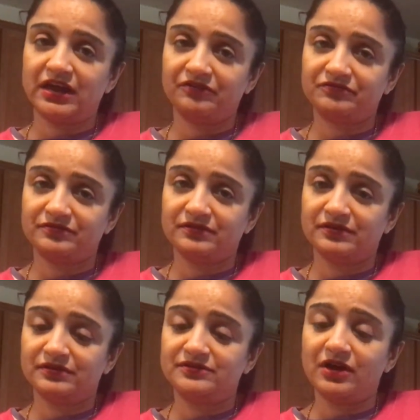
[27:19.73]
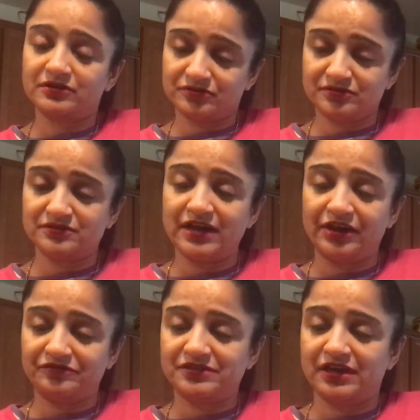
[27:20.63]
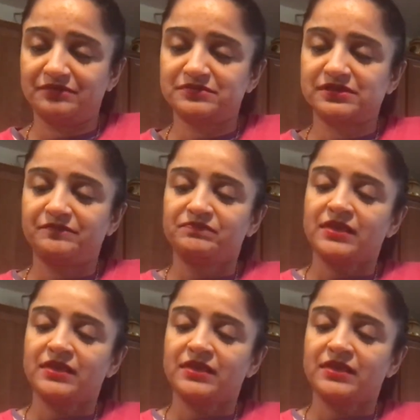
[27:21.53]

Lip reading: lot of doctors a lot of times.